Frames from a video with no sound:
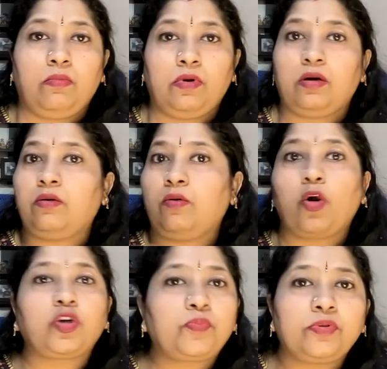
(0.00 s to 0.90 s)

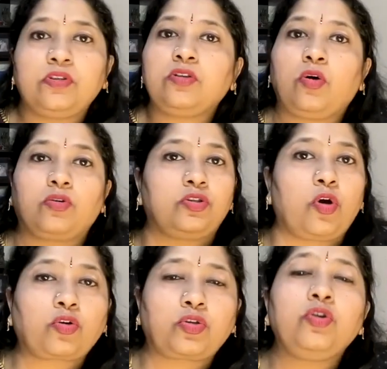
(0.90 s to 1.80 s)
entrepreneur or the
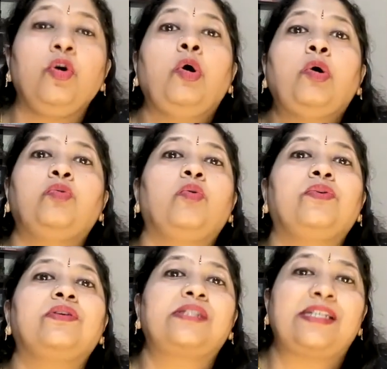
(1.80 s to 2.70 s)
doctor,
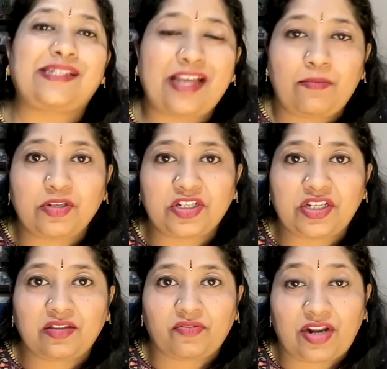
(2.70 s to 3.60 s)
whoever is
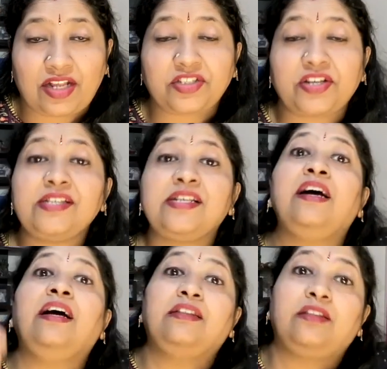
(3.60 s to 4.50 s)
establishing the franchise.
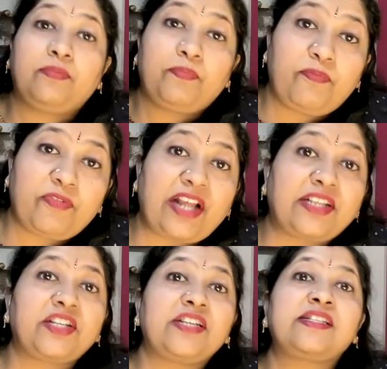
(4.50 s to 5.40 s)
The
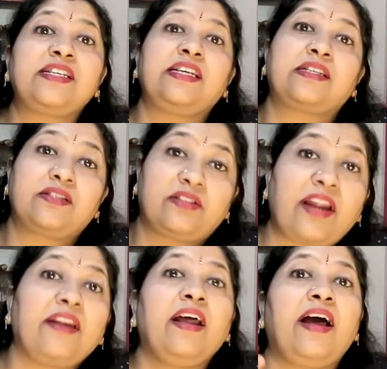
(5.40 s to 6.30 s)
franchisee is
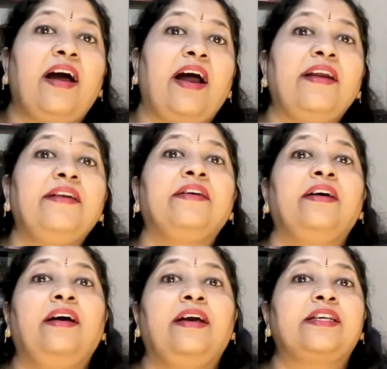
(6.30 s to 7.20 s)
run and
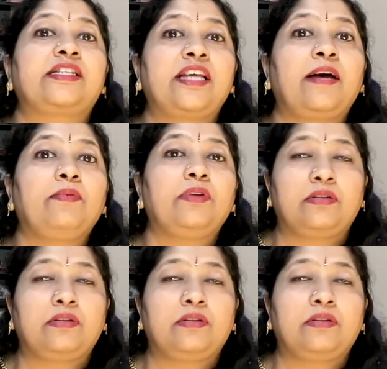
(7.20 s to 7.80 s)
established,